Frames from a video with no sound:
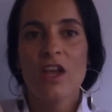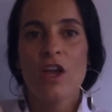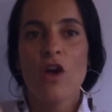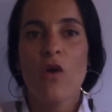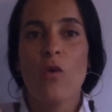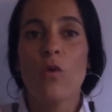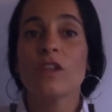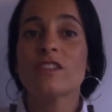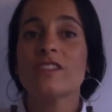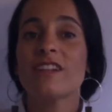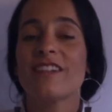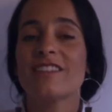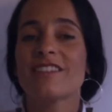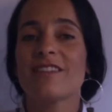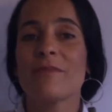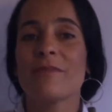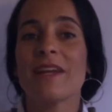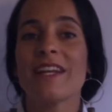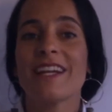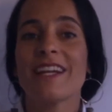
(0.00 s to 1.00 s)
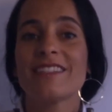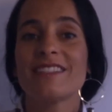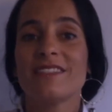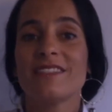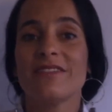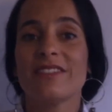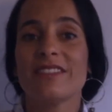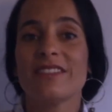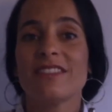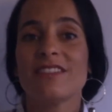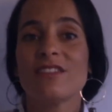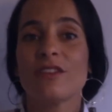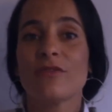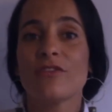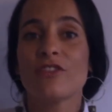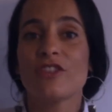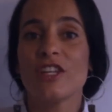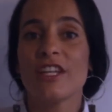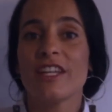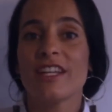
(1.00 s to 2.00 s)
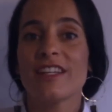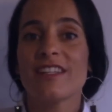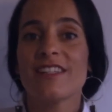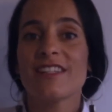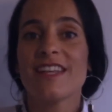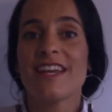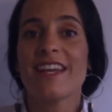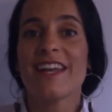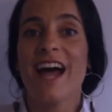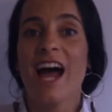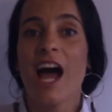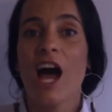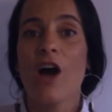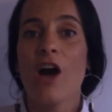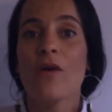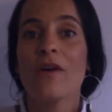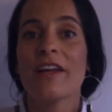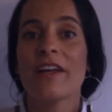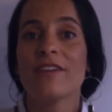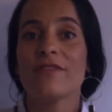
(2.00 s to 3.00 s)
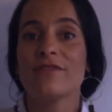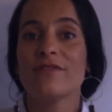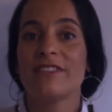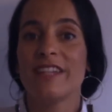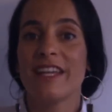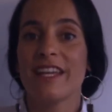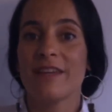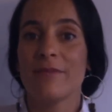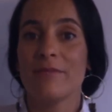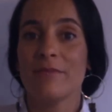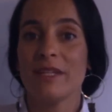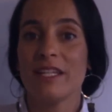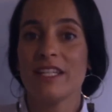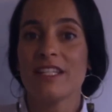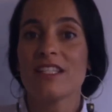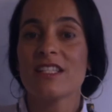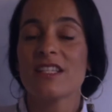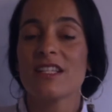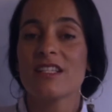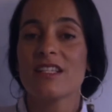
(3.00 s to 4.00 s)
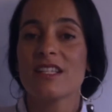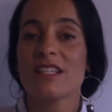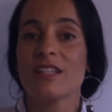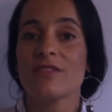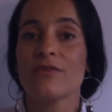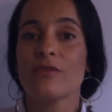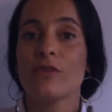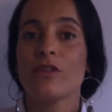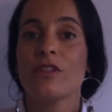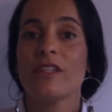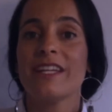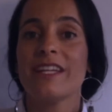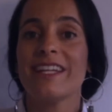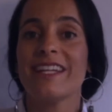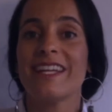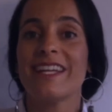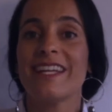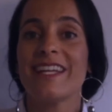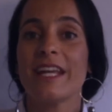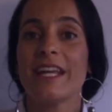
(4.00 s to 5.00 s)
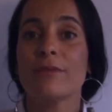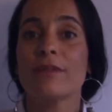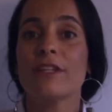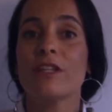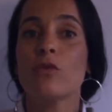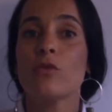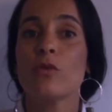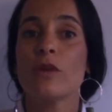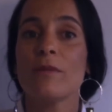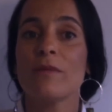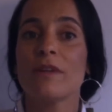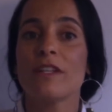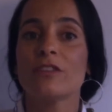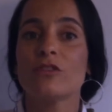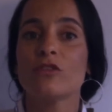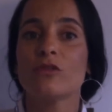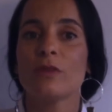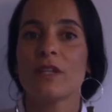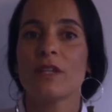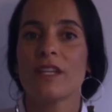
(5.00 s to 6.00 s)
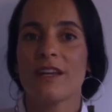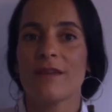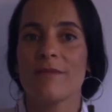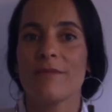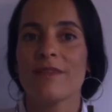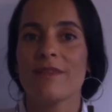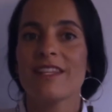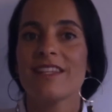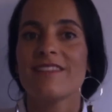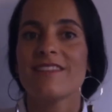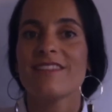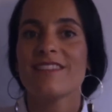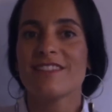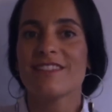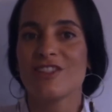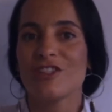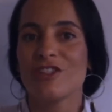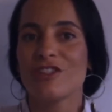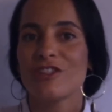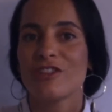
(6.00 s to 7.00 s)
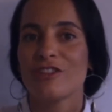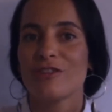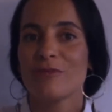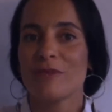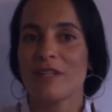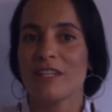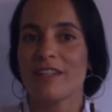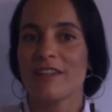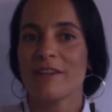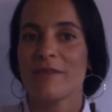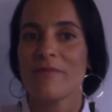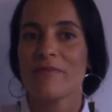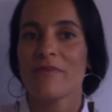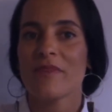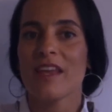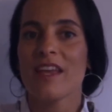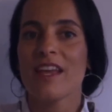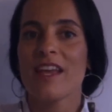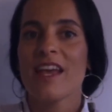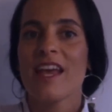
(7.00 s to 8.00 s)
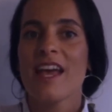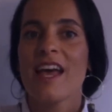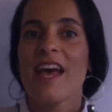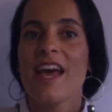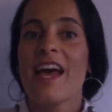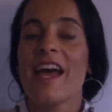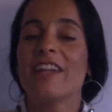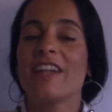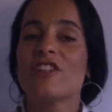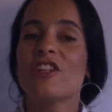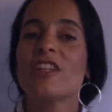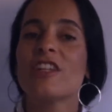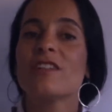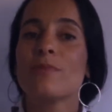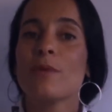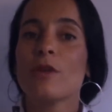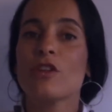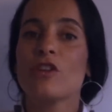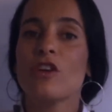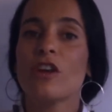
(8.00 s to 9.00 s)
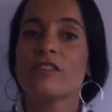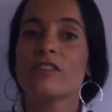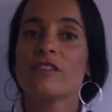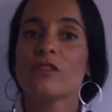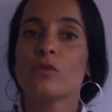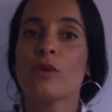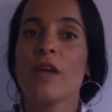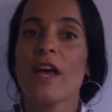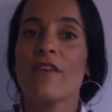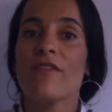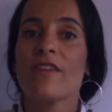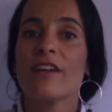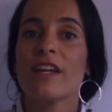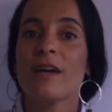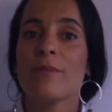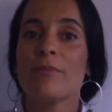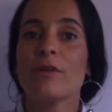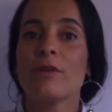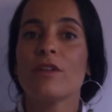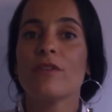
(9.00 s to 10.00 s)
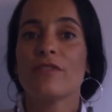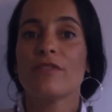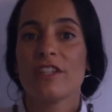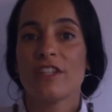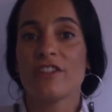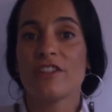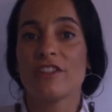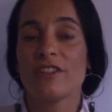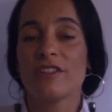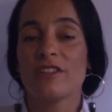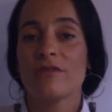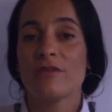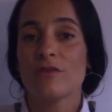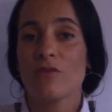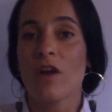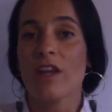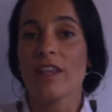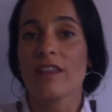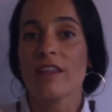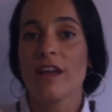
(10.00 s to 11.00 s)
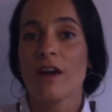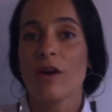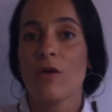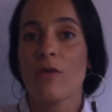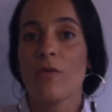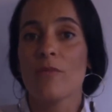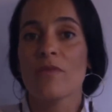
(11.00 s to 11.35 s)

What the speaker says: What are the main activities of chicas and how have they been successful in enabling women to become leaders in digital media? At Chicas Poderosas, we have a couple of initiatives right now.